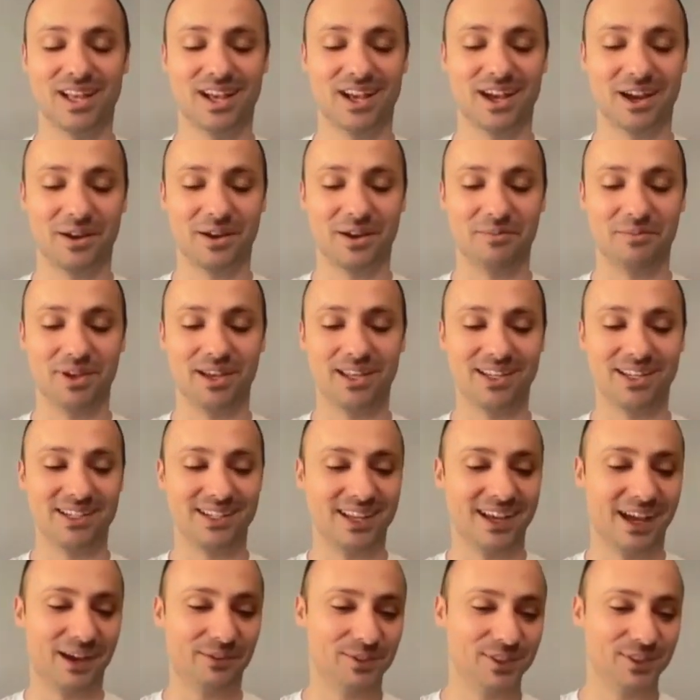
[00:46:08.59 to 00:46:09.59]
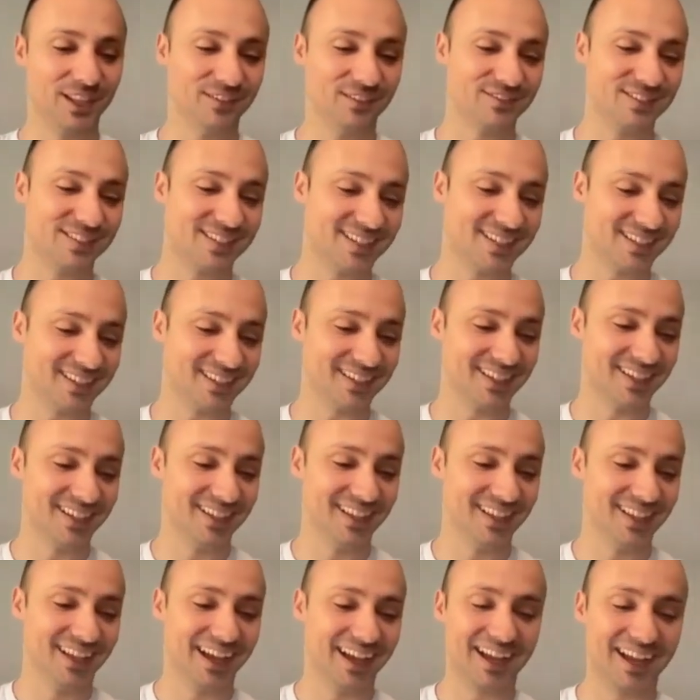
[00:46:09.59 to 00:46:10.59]
And I would love to,
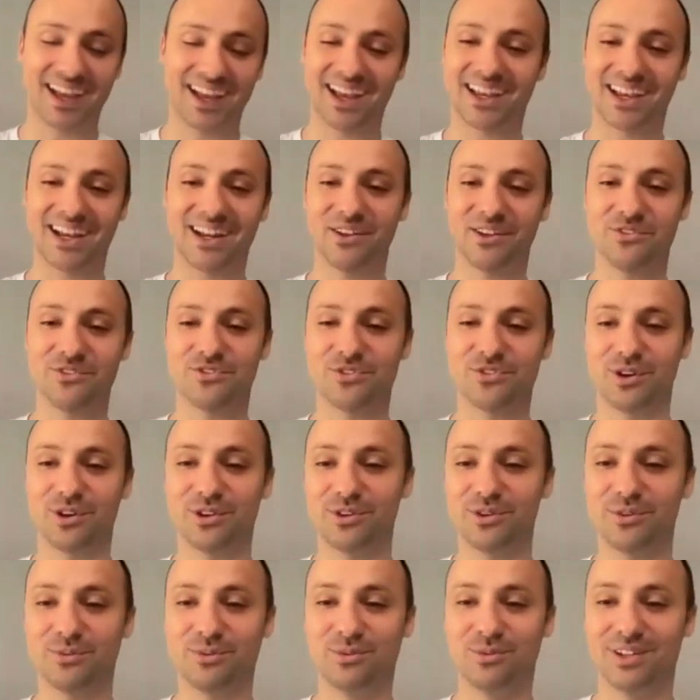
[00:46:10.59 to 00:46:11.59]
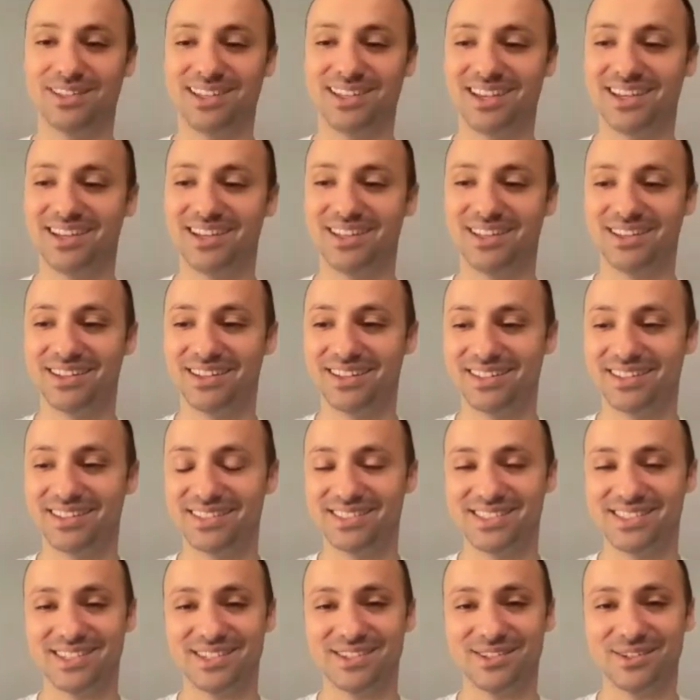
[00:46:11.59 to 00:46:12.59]
I got to join you one day
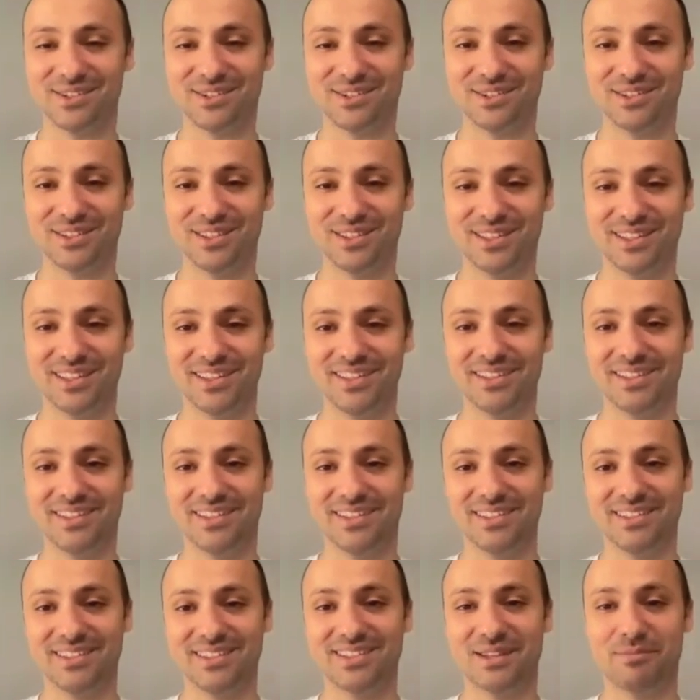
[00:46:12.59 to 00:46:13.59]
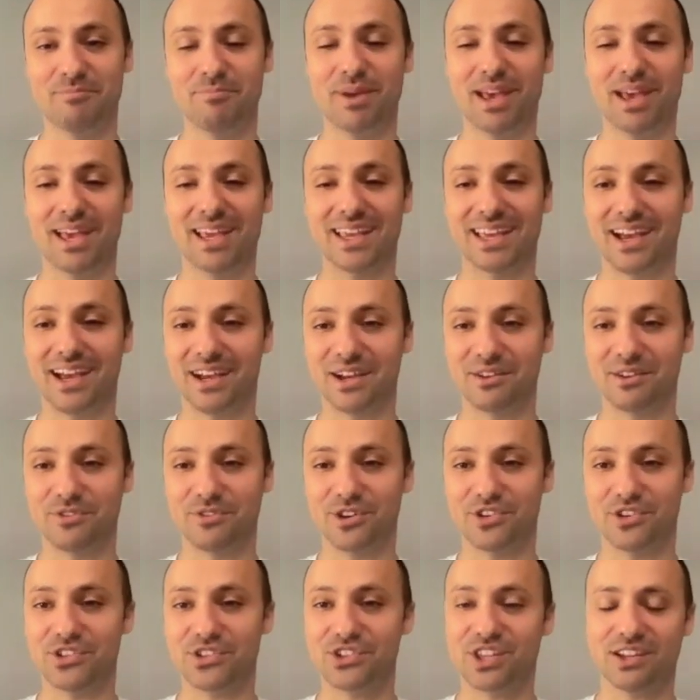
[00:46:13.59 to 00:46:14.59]
to Bangkok
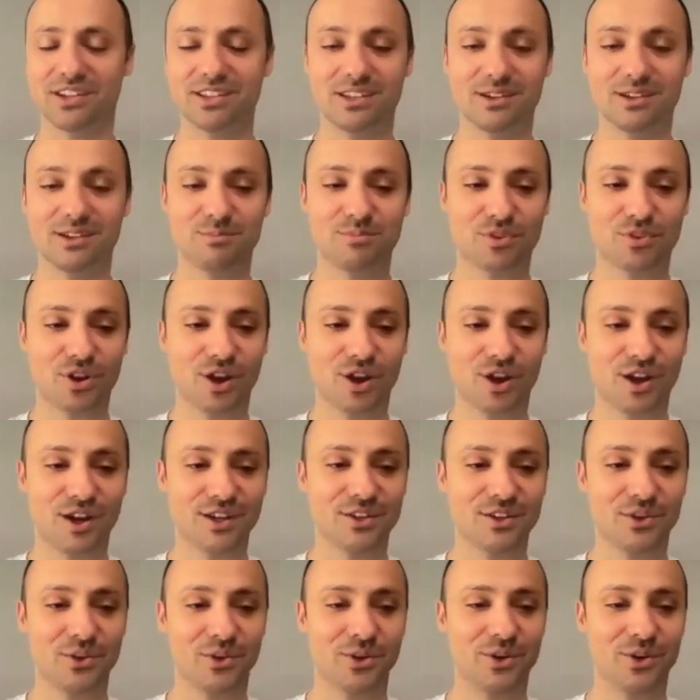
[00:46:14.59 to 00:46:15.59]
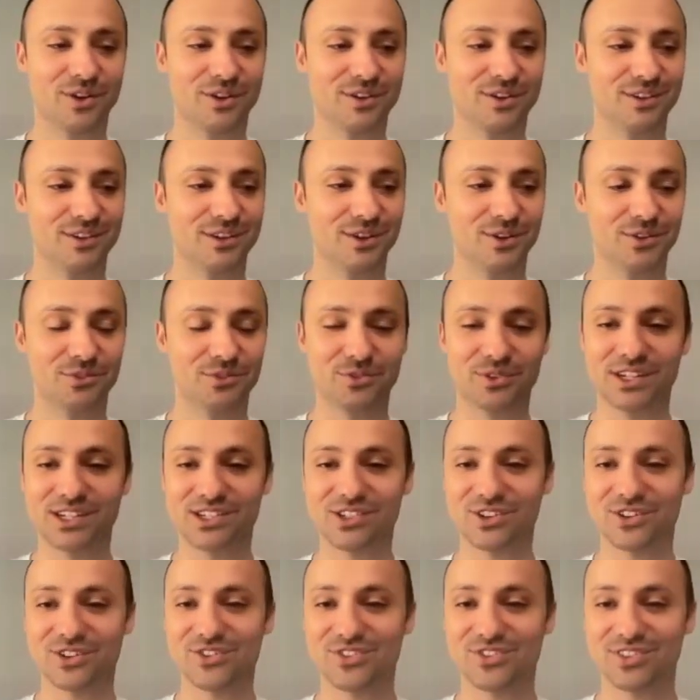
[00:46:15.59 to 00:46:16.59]
for a study abroad, or
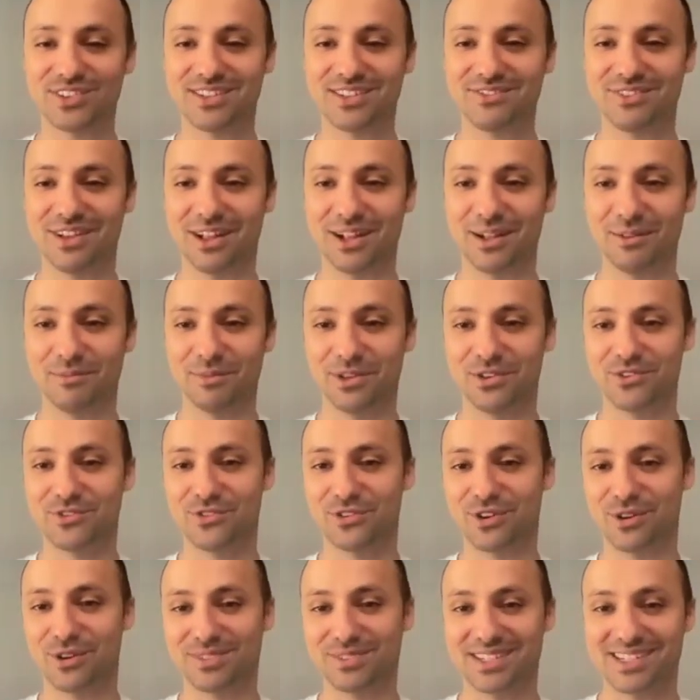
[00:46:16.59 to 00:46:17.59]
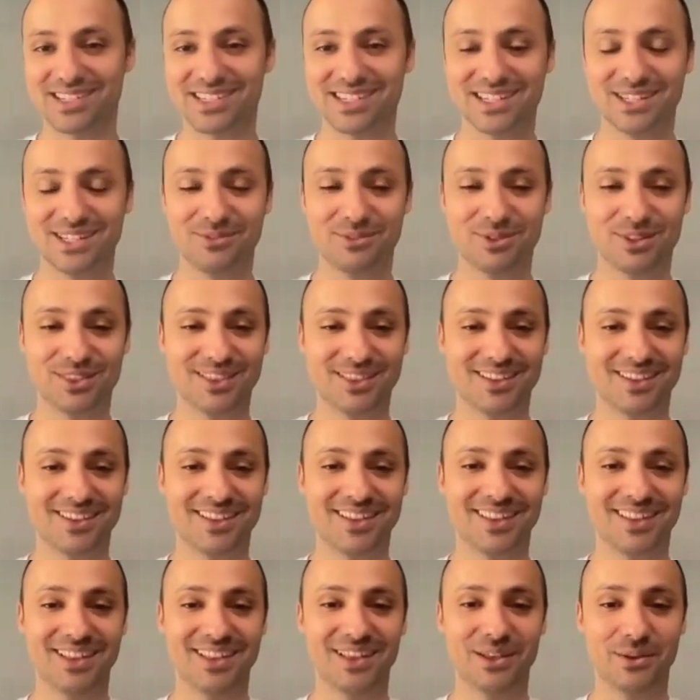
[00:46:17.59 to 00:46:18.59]
research and development trip to see what
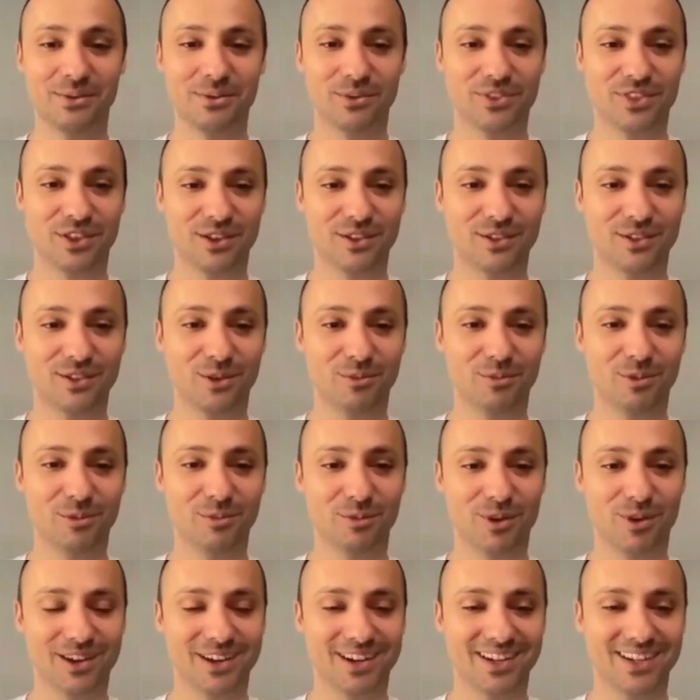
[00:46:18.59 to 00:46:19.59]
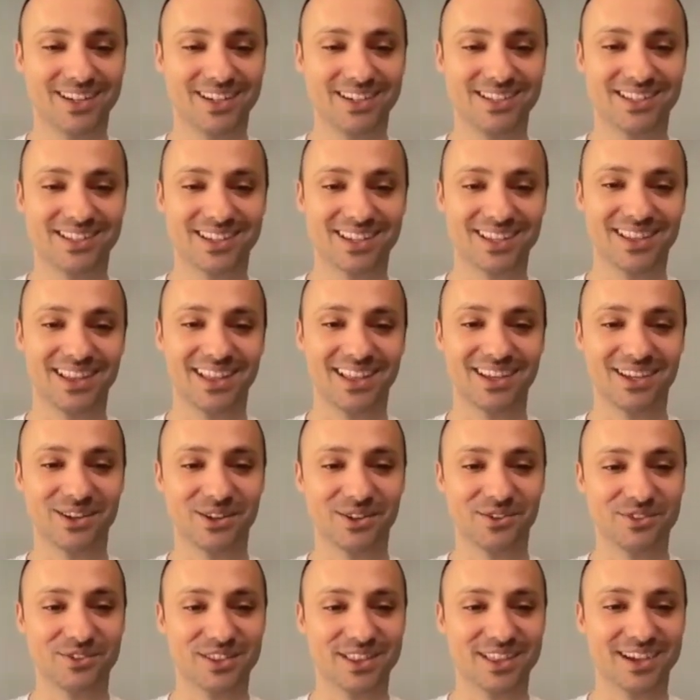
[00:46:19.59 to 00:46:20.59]
the global market is looking like
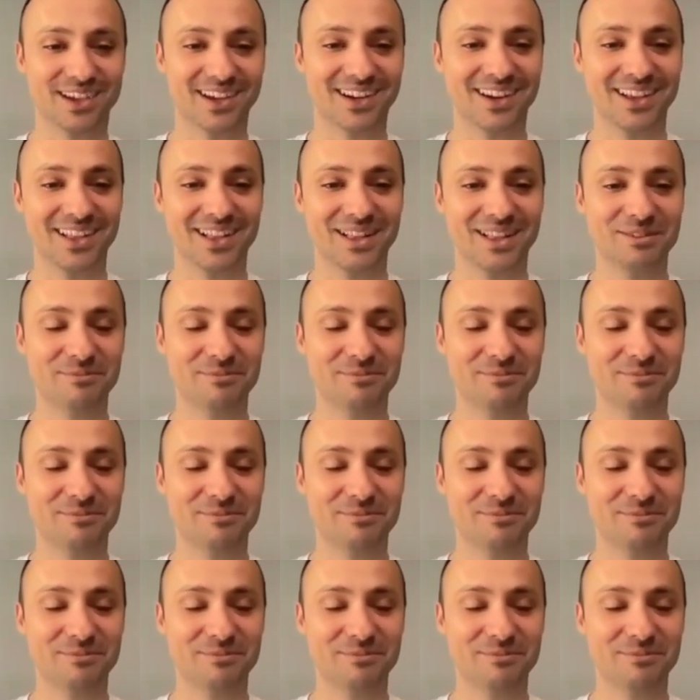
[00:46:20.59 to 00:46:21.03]
over there.